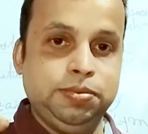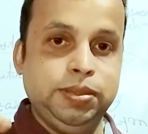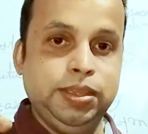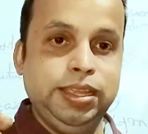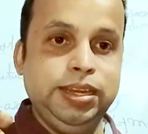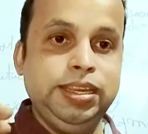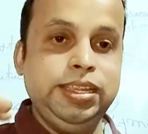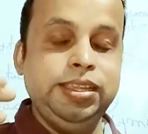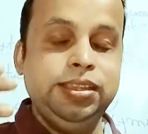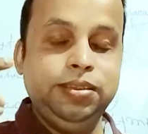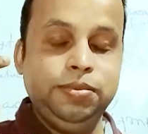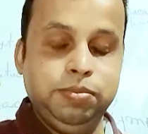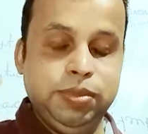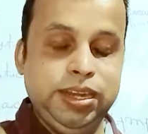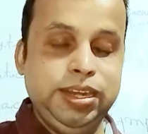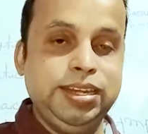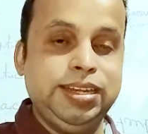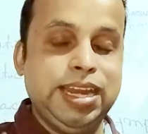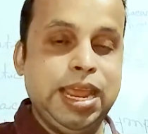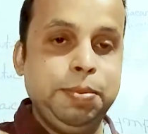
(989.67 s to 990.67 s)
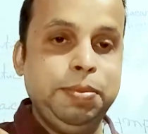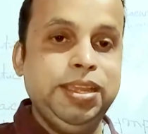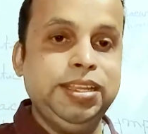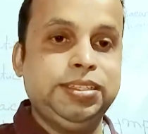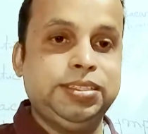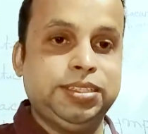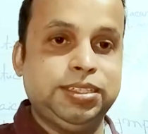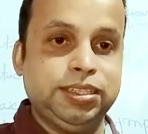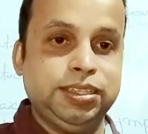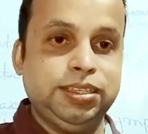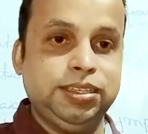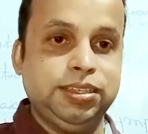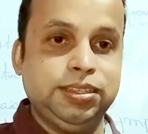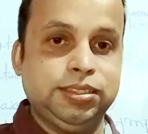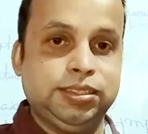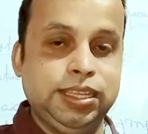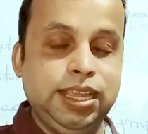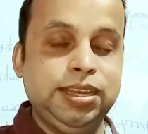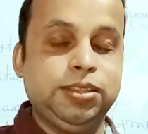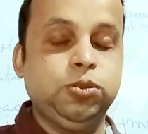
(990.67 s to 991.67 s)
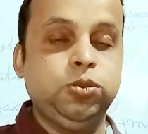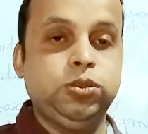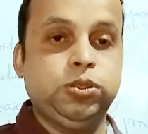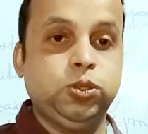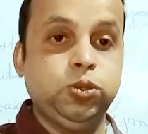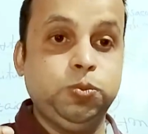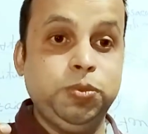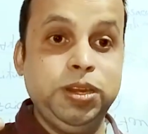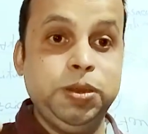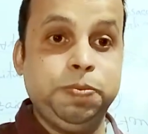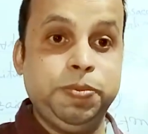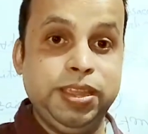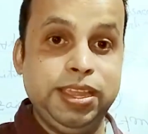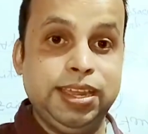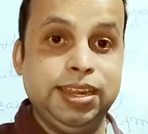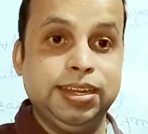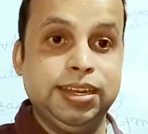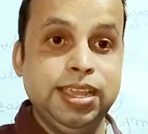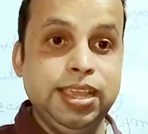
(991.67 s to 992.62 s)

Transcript: any damaged cells should be repaired,